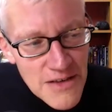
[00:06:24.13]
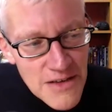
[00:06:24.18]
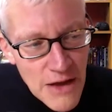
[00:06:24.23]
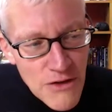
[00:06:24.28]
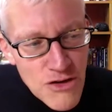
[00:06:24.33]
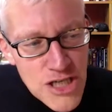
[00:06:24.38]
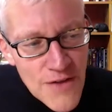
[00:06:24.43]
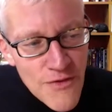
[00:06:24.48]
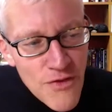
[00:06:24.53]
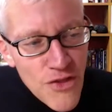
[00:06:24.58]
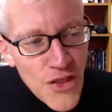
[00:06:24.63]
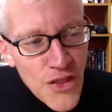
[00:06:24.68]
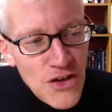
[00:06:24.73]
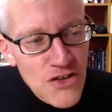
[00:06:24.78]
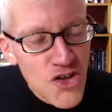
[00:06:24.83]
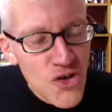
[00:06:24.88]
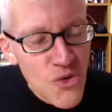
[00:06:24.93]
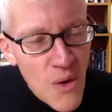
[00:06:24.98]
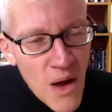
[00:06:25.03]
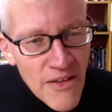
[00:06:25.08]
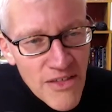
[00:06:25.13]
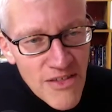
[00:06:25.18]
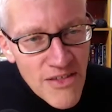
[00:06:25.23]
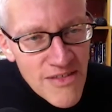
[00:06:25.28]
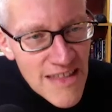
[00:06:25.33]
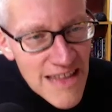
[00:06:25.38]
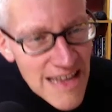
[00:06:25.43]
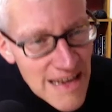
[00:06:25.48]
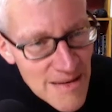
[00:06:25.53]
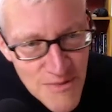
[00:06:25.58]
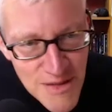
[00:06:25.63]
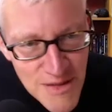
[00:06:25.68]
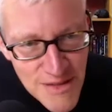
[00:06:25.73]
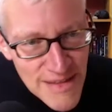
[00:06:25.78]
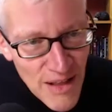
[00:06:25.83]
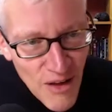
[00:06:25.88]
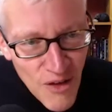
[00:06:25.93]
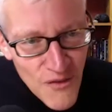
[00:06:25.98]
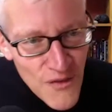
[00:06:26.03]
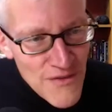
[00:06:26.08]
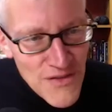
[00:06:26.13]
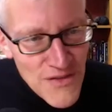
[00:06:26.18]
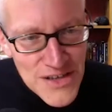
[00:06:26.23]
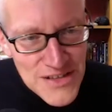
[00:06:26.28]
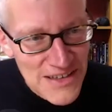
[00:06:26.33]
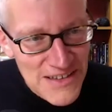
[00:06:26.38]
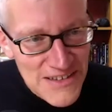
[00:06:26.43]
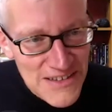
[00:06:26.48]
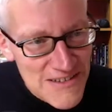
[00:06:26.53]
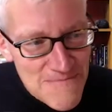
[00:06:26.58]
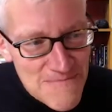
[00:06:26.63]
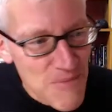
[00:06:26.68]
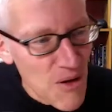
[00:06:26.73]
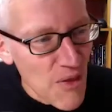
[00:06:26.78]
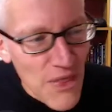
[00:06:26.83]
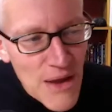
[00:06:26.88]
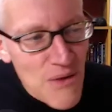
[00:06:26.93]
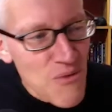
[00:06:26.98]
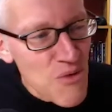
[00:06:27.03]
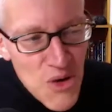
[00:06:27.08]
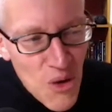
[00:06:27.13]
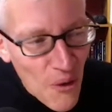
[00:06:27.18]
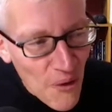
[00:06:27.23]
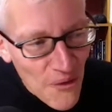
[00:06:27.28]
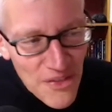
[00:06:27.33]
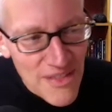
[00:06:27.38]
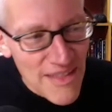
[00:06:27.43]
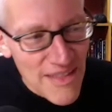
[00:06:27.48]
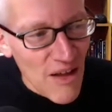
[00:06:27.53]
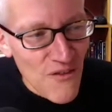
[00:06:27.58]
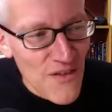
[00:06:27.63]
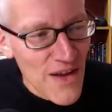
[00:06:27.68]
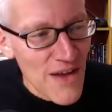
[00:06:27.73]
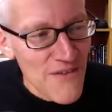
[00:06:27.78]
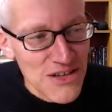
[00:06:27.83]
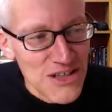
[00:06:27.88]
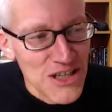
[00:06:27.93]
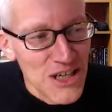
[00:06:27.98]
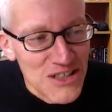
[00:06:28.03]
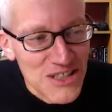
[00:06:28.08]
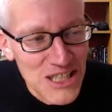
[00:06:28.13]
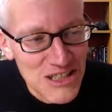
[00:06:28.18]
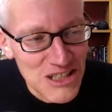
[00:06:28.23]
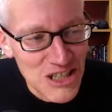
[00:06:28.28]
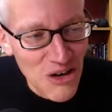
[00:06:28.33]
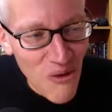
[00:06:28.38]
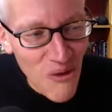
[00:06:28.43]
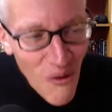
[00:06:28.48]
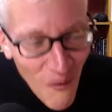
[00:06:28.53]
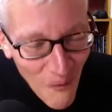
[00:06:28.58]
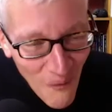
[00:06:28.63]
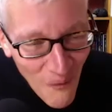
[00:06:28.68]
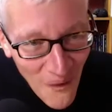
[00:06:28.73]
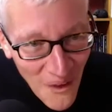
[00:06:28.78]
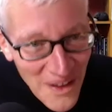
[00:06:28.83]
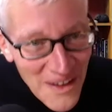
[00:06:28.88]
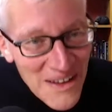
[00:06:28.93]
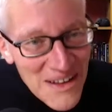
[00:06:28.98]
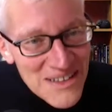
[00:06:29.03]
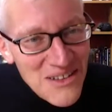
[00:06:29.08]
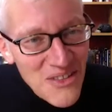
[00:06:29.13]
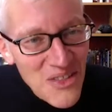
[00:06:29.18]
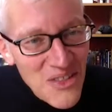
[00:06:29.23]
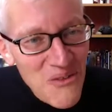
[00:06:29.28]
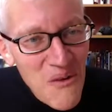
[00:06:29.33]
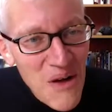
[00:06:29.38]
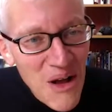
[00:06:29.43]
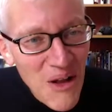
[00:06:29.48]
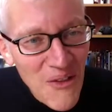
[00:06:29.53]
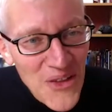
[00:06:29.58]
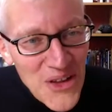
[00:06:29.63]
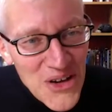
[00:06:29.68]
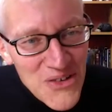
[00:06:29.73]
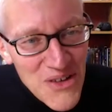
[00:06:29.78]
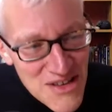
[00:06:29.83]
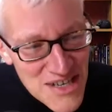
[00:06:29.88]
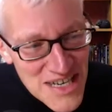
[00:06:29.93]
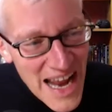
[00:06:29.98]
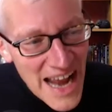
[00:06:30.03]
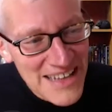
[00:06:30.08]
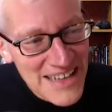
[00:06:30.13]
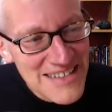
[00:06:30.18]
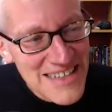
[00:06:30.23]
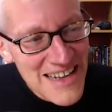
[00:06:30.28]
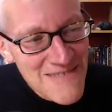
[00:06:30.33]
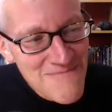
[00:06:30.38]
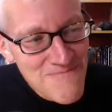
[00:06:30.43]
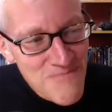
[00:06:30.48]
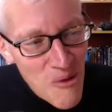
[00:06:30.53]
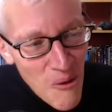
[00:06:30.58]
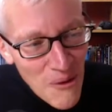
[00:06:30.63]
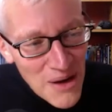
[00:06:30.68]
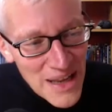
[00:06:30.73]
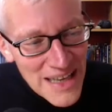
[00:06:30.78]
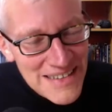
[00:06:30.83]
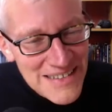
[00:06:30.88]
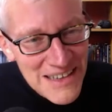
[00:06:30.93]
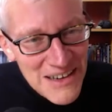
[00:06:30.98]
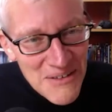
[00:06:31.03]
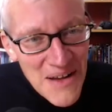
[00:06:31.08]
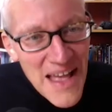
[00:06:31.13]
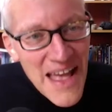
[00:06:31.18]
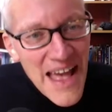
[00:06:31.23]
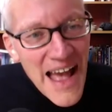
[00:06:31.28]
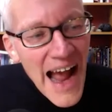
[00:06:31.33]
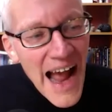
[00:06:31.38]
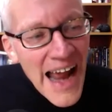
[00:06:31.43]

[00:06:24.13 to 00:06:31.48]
notions that to us seem self-evident, but they were not self-evident at all to the world that Christianity is born into.